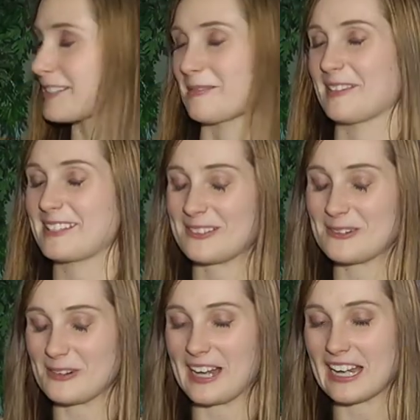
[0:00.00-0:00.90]
And that's
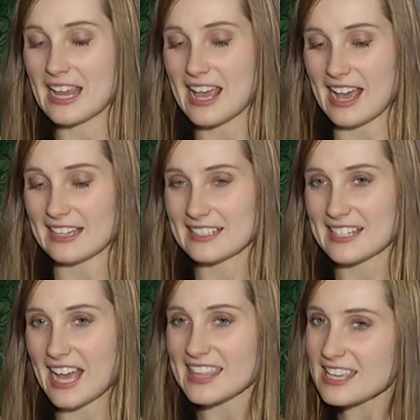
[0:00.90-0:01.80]
so great.
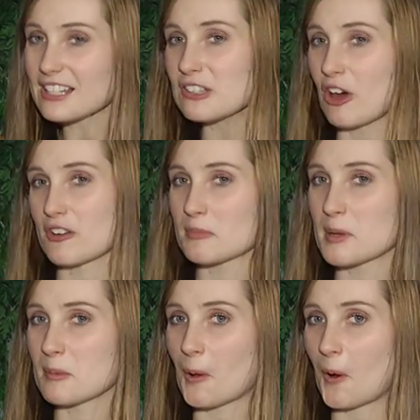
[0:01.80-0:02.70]
And I think a lot of
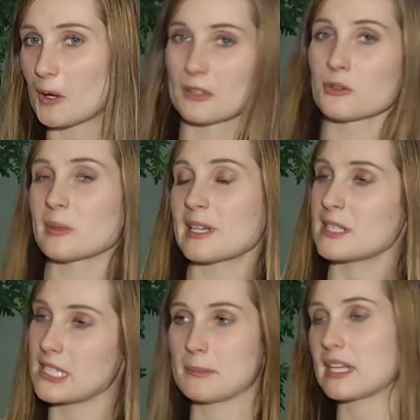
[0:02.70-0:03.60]
people are a little bit
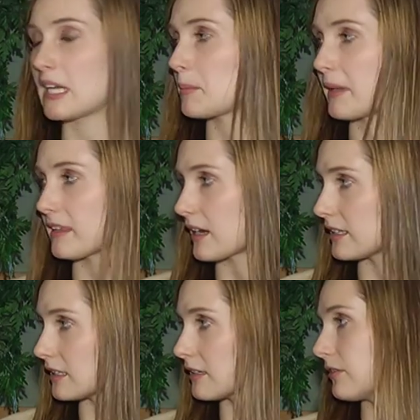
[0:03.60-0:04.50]
intimidated by the
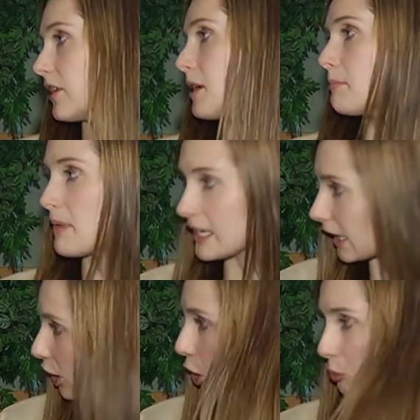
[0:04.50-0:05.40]
idea of
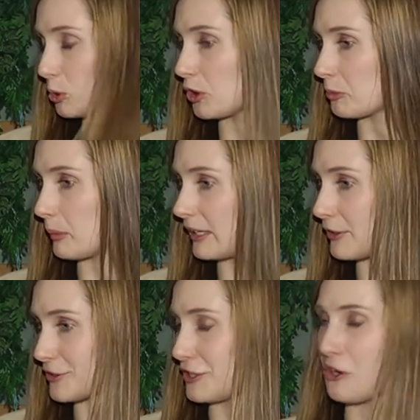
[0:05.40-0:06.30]
making home-cooked
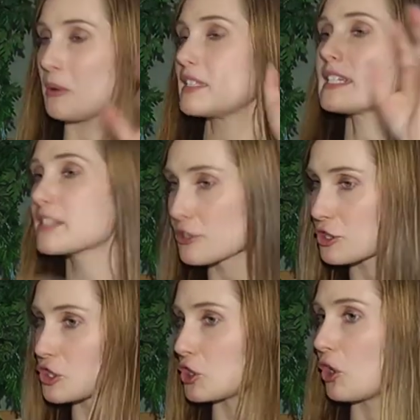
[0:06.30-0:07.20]
meals, and it's
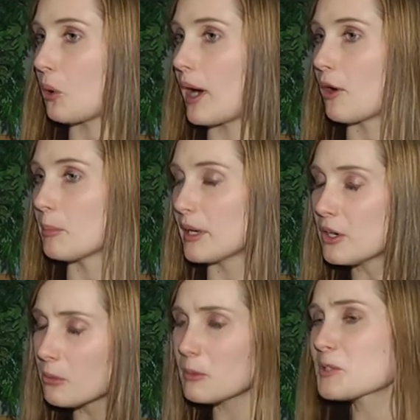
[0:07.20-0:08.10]
easier just to go out.
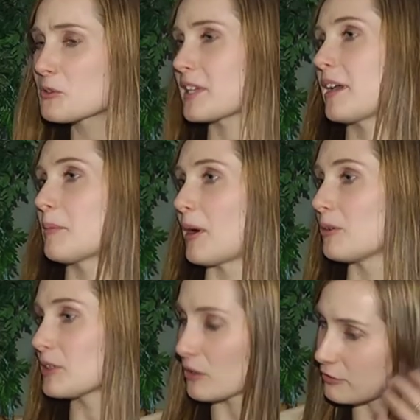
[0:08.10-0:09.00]
But what would you say
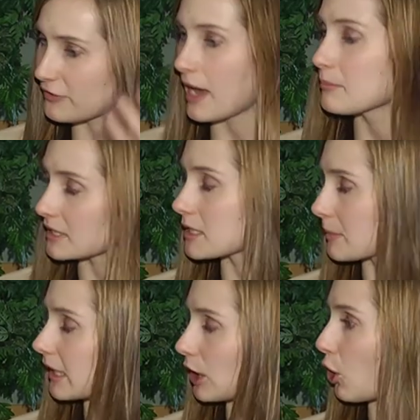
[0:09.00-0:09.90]
about
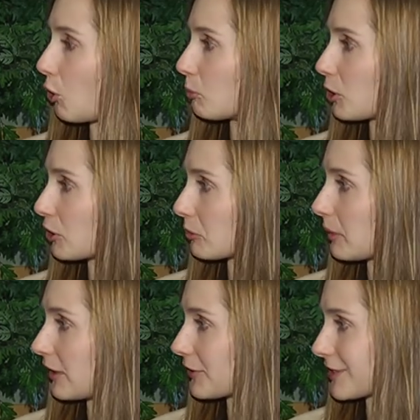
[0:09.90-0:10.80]
families making home-cooked
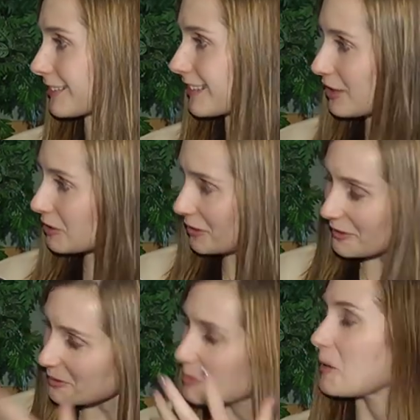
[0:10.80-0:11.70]
meals and
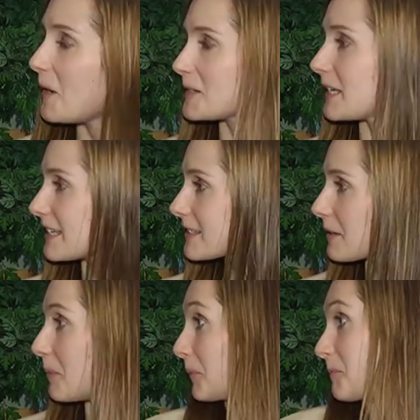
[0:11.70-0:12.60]
the
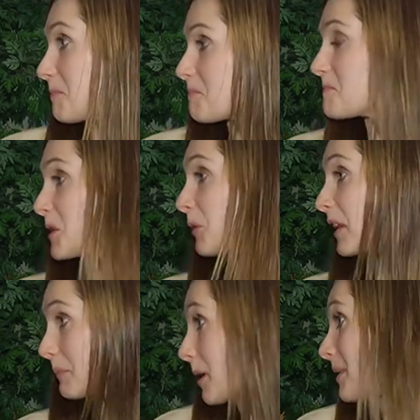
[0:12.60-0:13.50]
process about
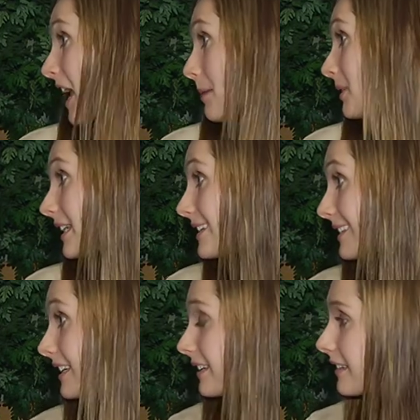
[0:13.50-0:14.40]
that it maybe can be
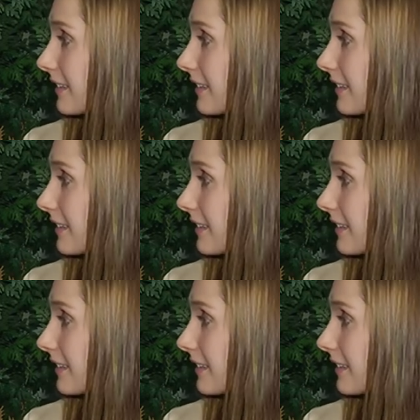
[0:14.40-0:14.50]
easy?